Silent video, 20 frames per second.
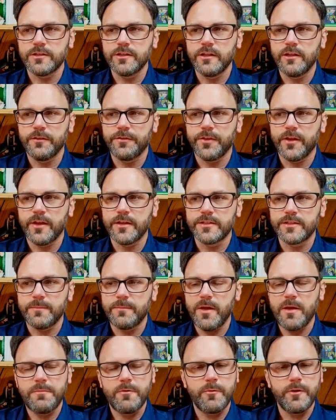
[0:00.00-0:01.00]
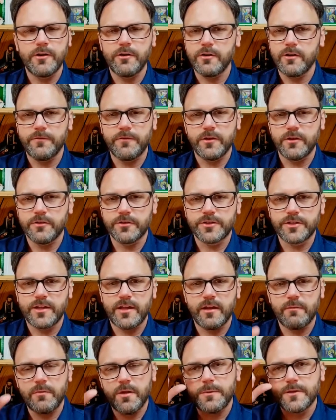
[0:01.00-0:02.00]
little things that maybe we don't even
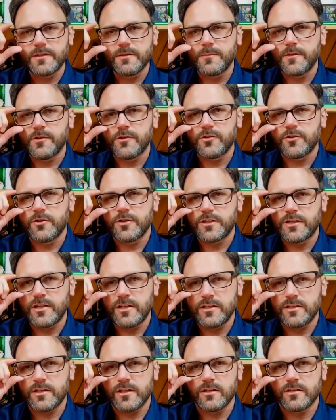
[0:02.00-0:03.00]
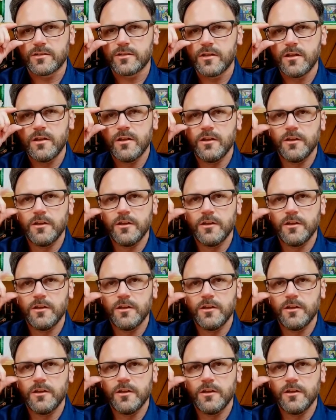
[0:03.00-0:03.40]
understand, maybe some of the church teachings